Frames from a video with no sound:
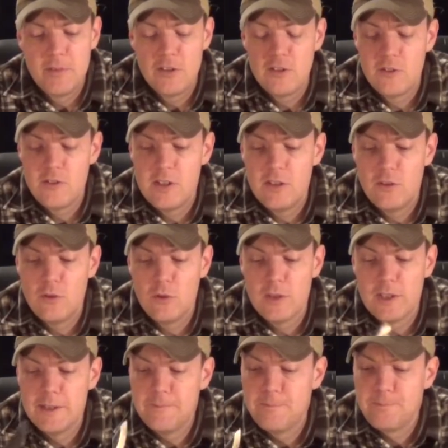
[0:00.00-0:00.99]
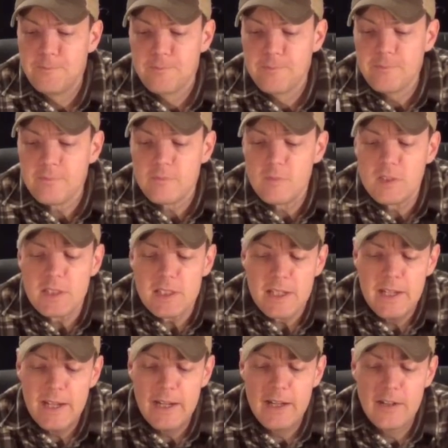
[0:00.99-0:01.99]
This is the Endura.
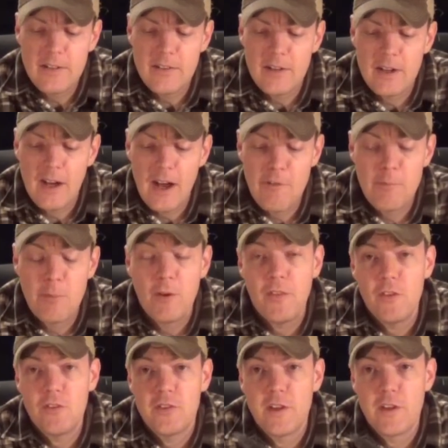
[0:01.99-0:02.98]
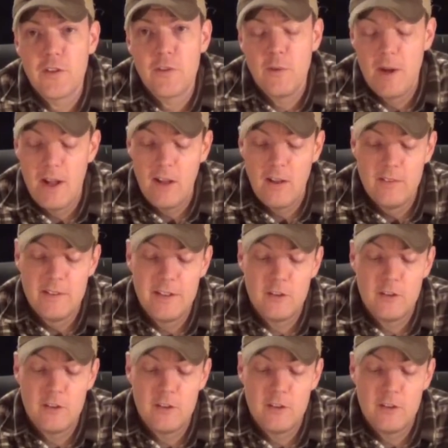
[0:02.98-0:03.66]
And I've put this thing through hell.